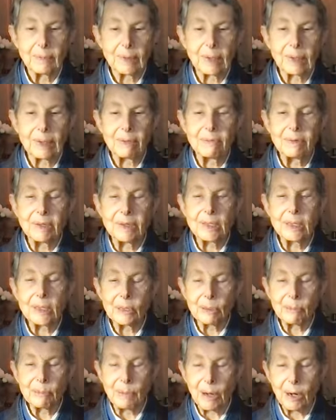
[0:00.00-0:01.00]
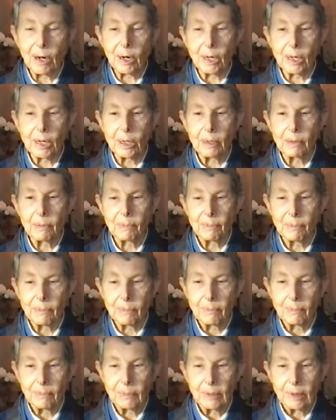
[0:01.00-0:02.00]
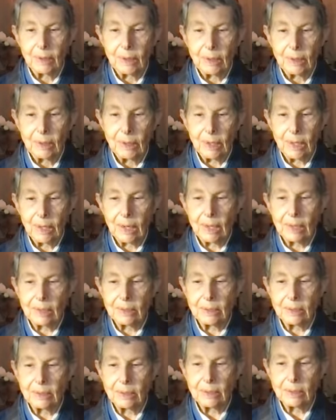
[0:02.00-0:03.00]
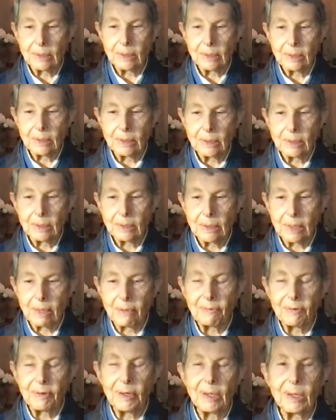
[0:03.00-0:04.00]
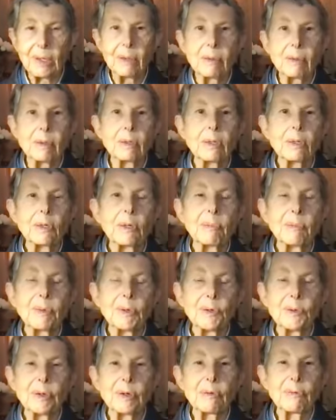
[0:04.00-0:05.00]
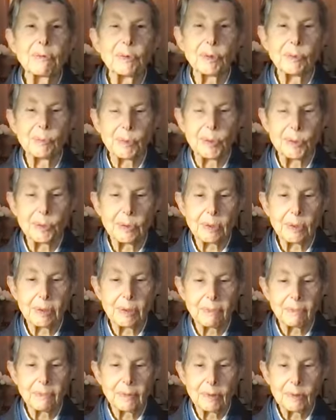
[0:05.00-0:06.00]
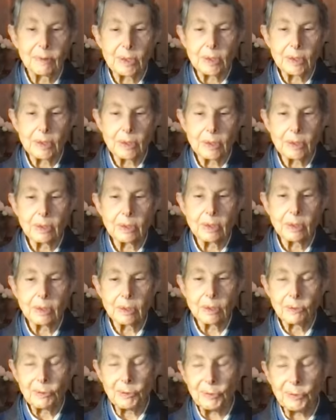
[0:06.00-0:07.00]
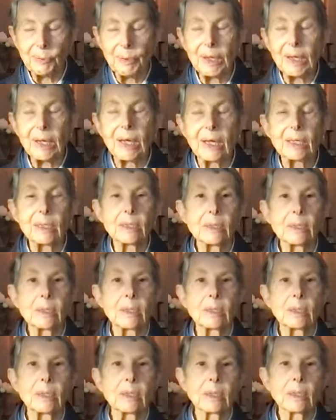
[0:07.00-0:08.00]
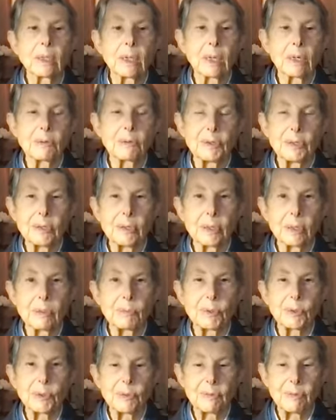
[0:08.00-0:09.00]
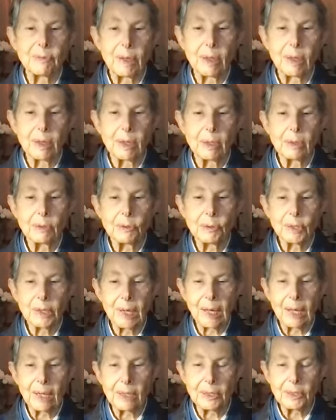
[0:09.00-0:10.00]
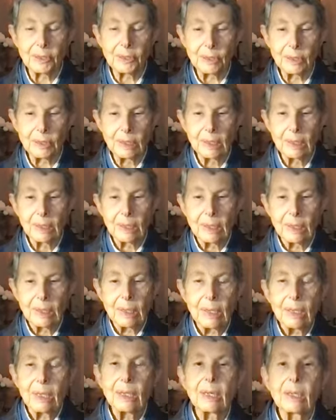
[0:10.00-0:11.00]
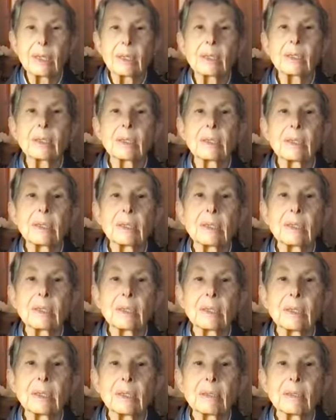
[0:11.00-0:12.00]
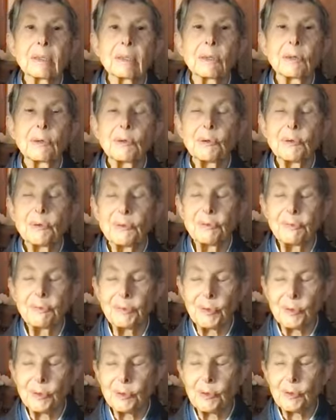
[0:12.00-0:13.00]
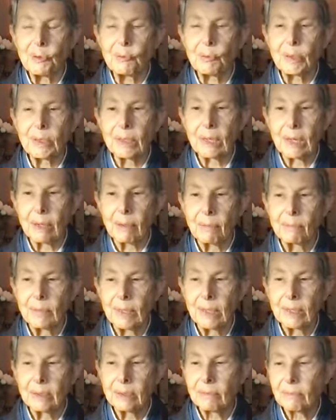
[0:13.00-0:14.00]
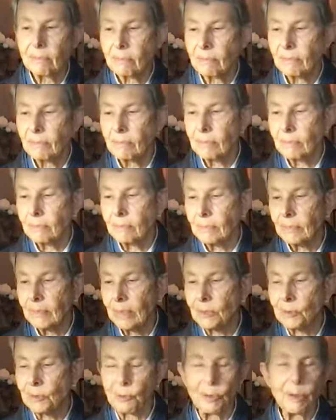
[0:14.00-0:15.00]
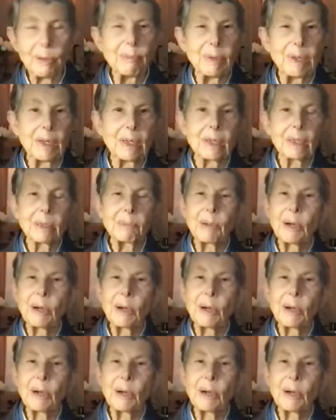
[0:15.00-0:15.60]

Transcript: living near a park, and every new moon and full moon, which is sort of the weekends in countries that observe the lunar calendar, the local folk would come and enjoy being in the